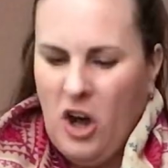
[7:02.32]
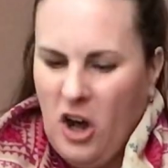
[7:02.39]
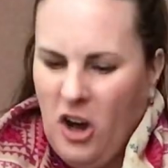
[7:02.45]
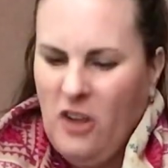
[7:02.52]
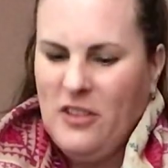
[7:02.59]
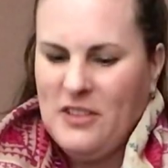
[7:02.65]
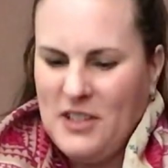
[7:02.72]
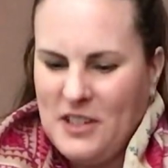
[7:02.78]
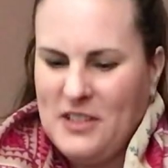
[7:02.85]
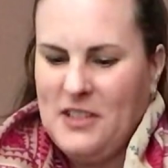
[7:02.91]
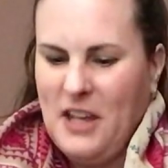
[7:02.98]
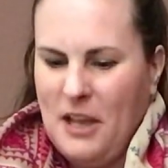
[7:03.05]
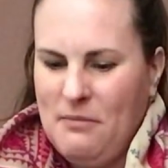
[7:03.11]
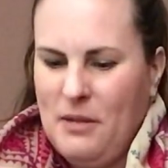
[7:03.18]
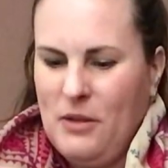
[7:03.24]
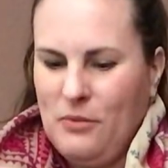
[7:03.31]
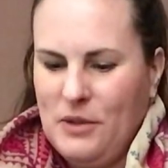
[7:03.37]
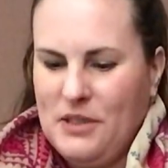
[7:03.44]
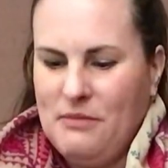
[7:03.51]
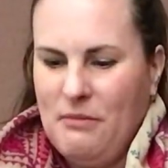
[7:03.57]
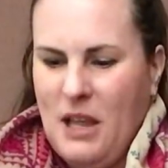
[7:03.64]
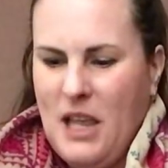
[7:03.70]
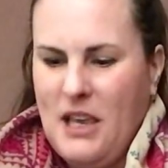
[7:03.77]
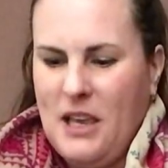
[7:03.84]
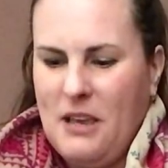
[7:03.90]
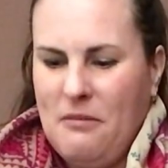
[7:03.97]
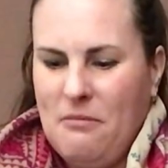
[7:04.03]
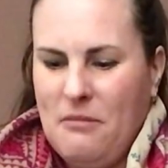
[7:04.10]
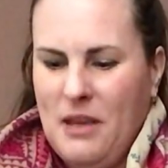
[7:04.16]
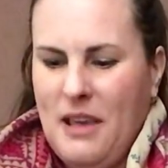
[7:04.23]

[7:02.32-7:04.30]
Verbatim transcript: All this excitement was making